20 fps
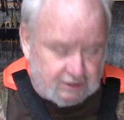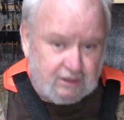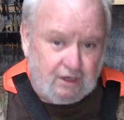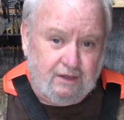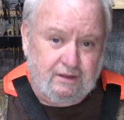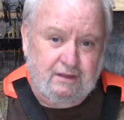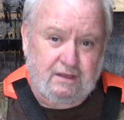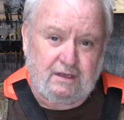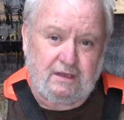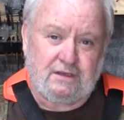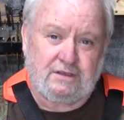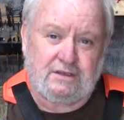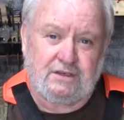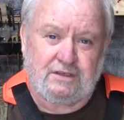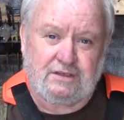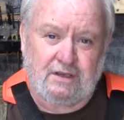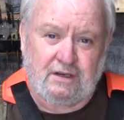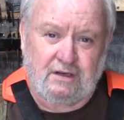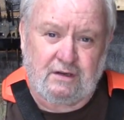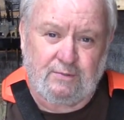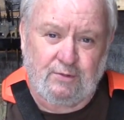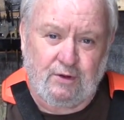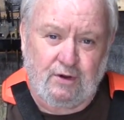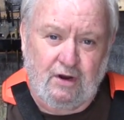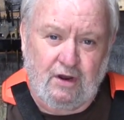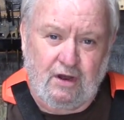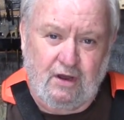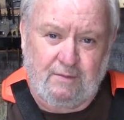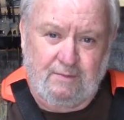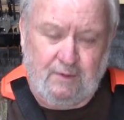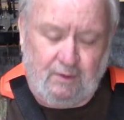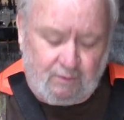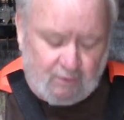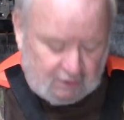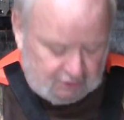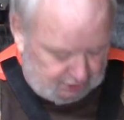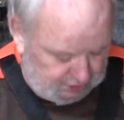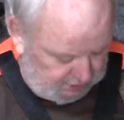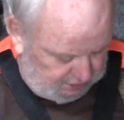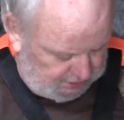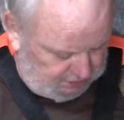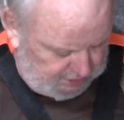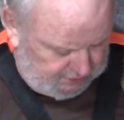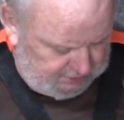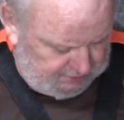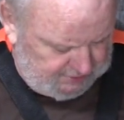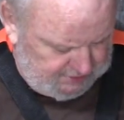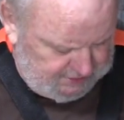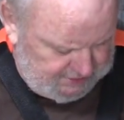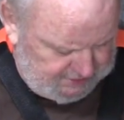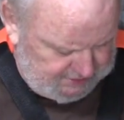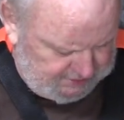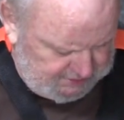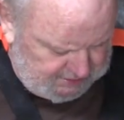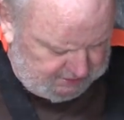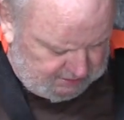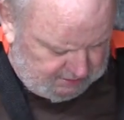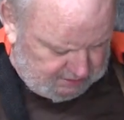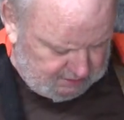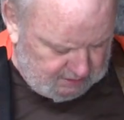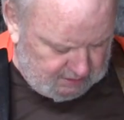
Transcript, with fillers: not the easiest thing to put on, but once you get onto that,